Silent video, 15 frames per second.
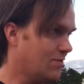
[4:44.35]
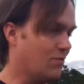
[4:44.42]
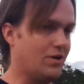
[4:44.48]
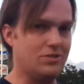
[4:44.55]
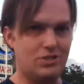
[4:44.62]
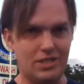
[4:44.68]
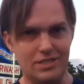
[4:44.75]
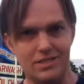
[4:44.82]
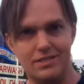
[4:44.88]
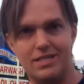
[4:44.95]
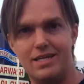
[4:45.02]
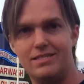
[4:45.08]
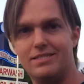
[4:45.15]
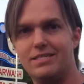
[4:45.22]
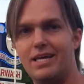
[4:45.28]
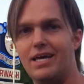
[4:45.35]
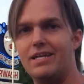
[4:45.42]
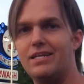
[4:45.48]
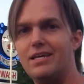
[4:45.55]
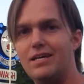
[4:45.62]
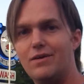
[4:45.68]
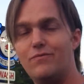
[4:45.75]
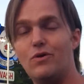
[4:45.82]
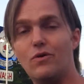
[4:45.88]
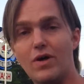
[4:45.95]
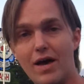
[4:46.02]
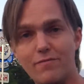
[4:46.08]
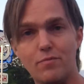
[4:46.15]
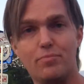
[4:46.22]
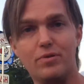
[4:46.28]
what Jesus had said. If you don't
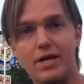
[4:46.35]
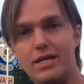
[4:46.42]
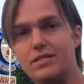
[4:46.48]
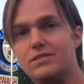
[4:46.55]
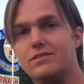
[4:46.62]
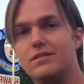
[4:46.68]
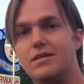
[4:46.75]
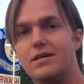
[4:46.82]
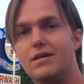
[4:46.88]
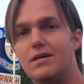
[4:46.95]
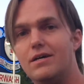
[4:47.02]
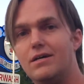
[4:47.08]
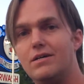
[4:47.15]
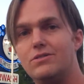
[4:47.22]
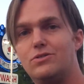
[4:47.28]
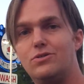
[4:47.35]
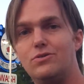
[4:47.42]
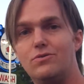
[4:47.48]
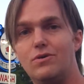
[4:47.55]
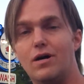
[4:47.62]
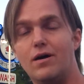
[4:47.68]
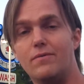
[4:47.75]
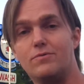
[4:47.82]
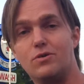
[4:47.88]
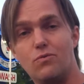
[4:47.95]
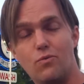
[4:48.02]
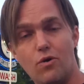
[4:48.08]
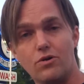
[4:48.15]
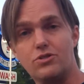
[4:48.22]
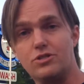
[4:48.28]
have a place to
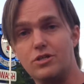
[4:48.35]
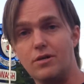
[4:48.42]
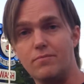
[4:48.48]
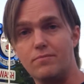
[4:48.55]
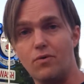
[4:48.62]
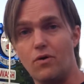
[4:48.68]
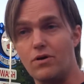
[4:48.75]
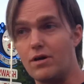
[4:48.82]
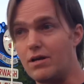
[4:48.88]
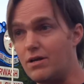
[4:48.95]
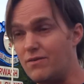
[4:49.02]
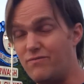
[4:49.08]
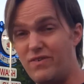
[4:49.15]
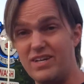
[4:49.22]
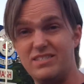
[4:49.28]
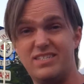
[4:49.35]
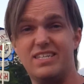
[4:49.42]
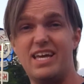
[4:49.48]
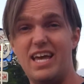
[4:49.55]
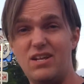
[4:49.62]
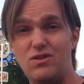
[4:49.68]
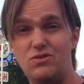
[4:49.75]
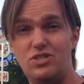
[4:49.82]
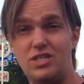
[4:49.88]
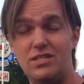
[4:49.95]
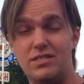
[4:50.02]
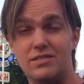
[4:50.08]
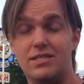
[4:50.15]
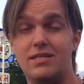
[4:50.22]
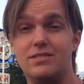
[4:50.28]
worship or to investigate who
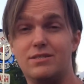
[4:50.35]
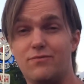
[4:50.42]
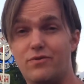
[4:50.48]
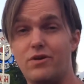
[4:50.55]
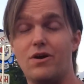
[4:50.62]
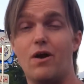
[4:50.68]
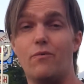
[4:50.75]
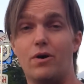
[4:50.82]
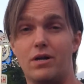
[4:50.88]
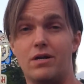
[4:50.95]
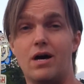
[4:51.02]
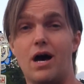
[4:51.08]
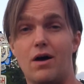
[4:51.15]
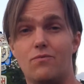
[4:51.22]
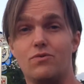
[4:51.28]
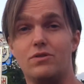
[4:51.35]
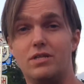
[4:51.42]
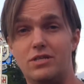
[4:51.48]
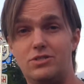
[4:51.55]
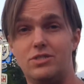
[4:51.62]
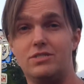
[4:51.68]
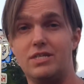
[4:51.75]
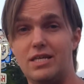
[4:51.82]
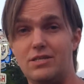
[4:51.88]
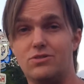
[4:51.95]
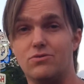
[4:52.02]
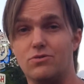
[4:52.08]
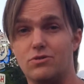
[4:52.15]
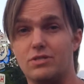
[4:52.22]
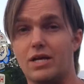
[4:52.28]
Jesus is, to figure out what non-religious
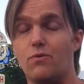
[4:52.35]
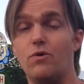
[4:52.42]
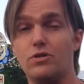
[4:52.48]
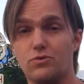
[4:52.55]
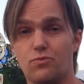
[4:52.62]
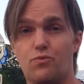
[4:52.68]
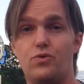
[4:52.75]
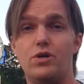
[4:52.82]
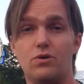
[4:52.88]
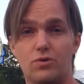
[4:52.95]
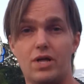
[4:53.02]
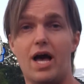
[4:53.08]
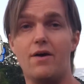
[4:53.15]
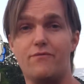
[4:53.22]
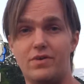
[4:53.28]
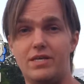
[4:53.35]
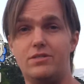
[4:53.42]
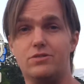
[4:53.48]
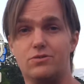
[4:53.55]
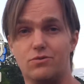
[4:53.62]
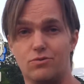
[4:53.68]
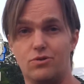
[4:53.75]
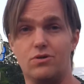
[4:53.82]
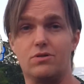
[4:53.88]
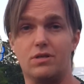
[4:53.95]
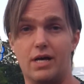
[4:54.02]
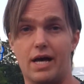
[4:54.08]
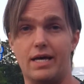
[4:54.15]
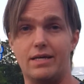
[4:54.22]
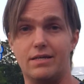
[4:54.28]
Easter looks like, what's real life Easter look
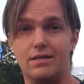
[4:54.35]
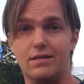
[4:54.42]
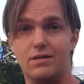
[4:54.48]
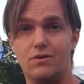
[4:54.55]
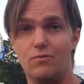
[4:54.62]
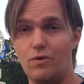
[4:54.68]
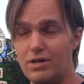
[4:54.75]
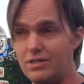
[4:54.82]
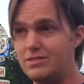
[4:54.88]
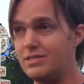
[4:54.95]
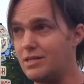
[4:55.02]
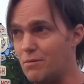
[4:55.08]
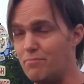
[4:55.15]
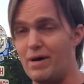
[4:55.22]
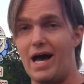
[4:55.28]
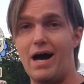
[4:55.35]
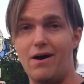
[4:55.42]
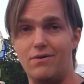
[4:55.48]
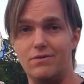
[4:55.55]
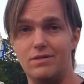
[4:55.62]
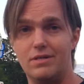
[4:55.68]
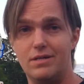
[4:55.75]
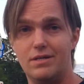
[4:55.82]
like, what is it about,